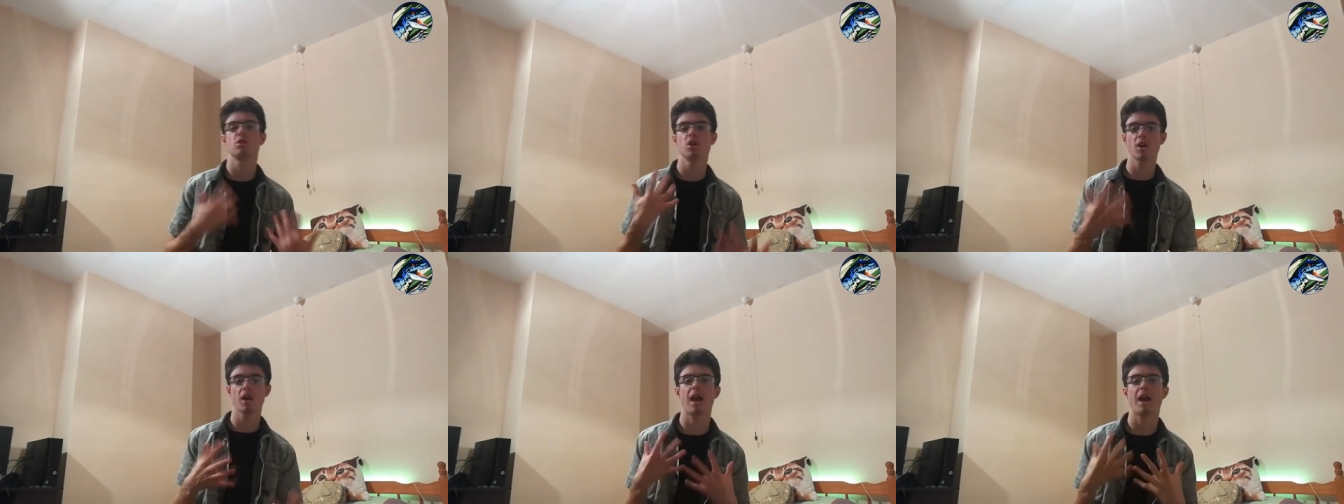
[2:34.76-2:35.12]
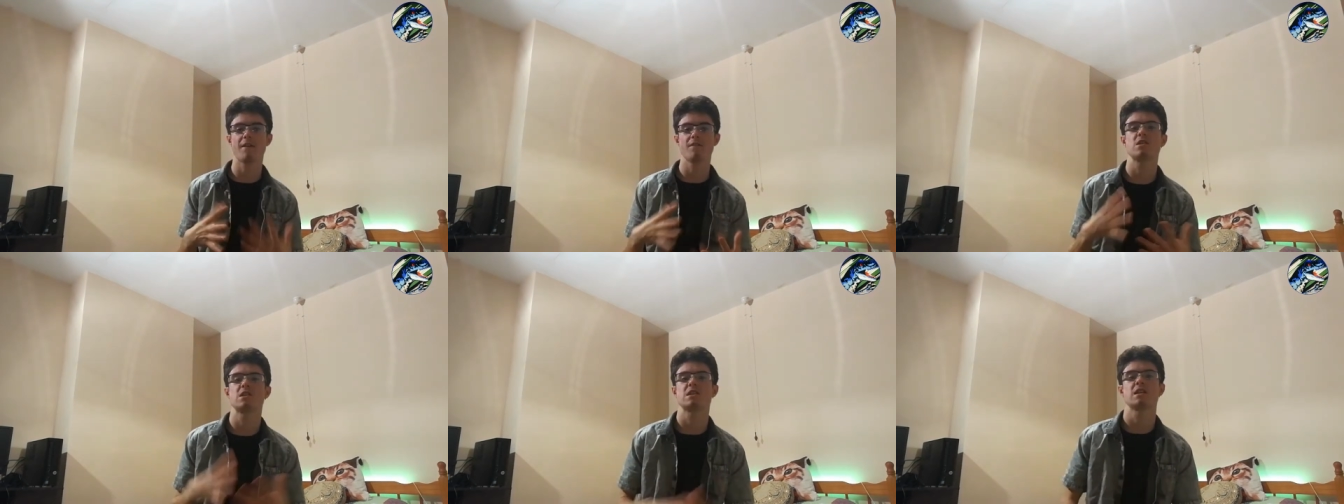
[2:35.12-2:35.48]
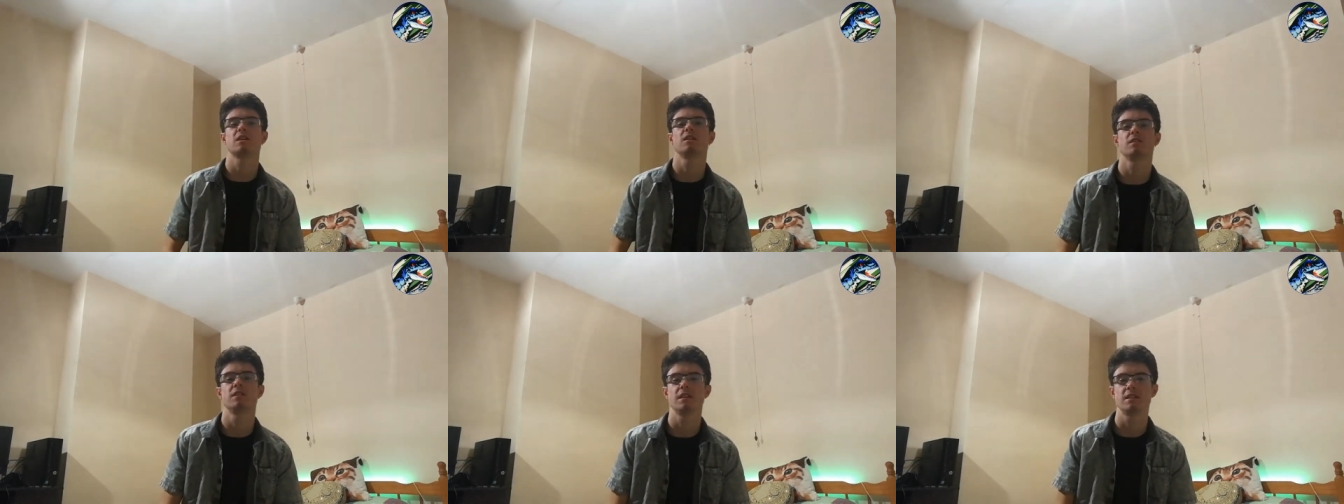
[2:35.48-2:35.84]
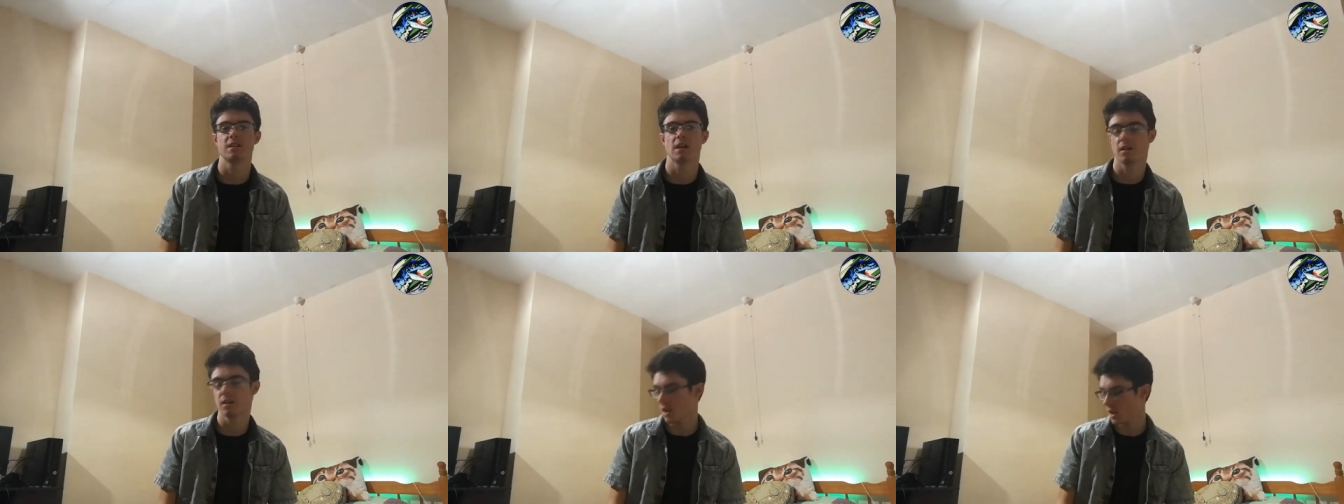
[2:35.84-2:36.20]
hear every single
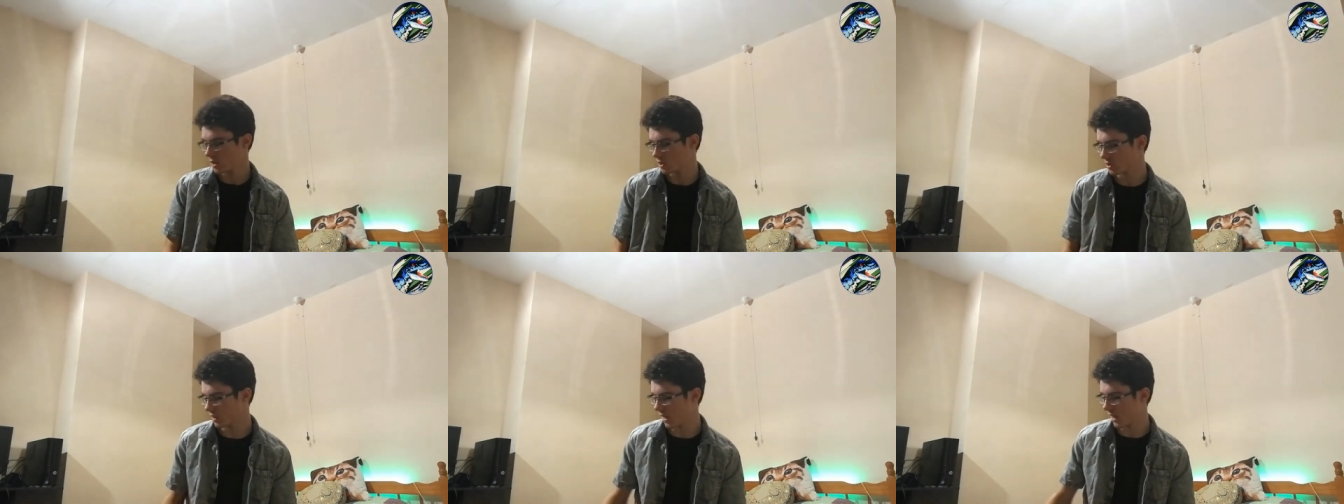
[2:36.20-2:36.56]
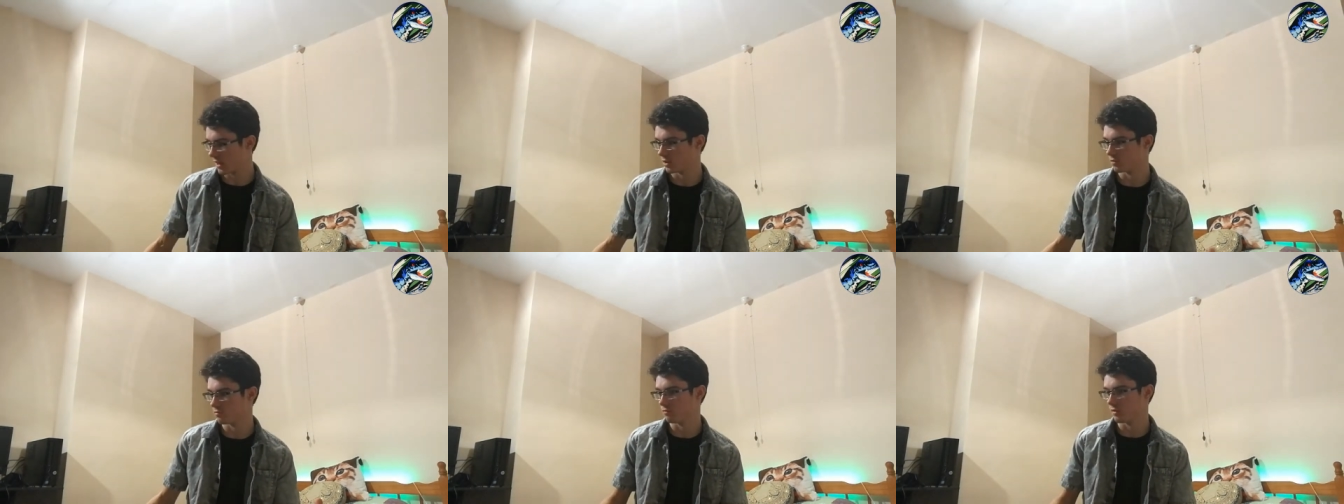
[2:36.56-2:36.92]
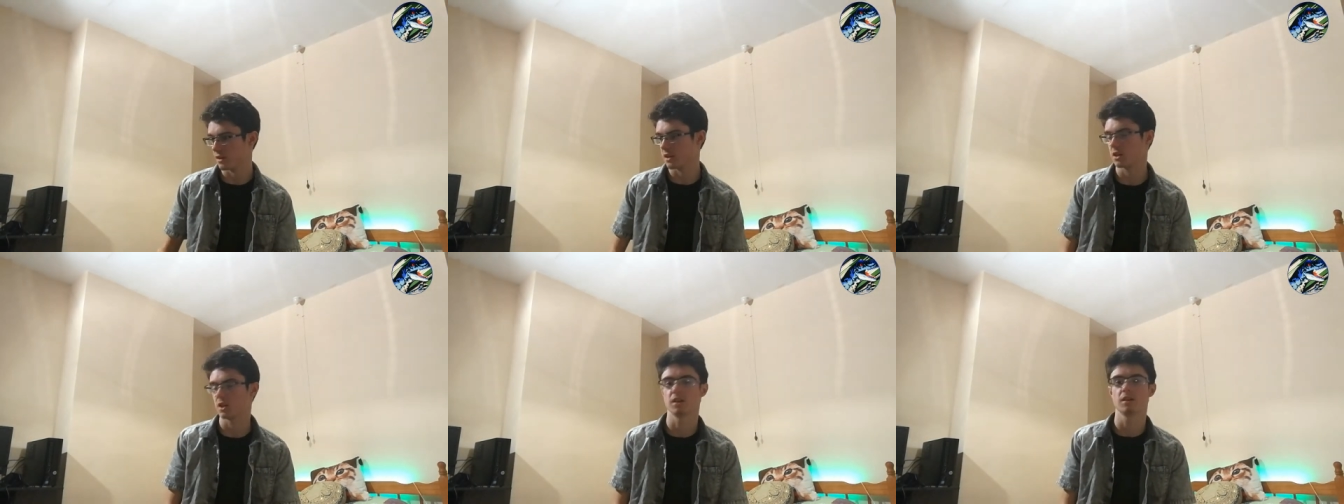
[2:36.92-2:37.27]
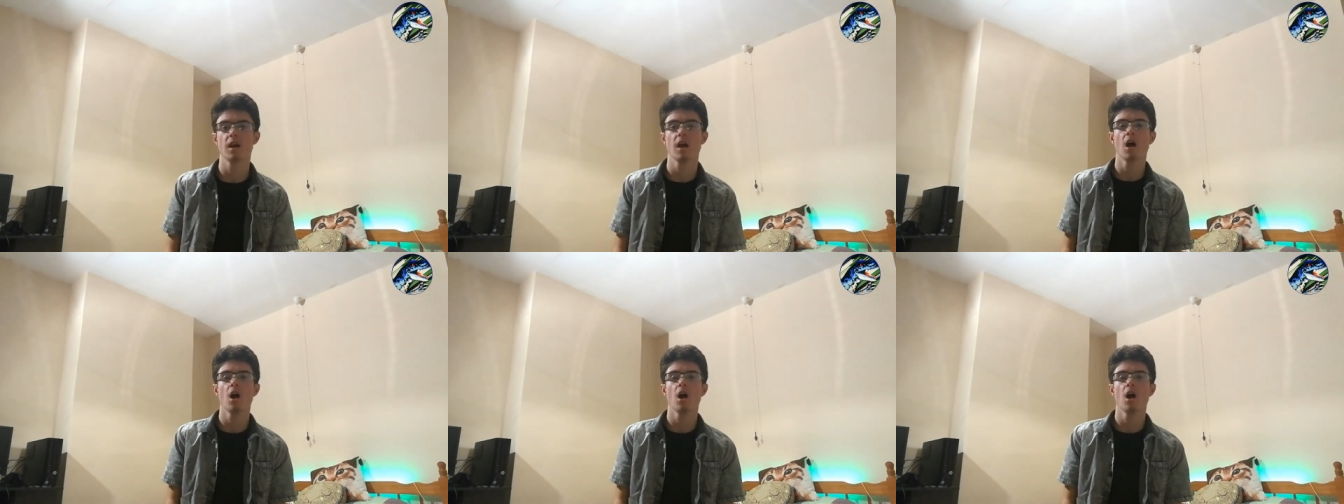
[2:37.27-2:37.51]
detail. So that is really good.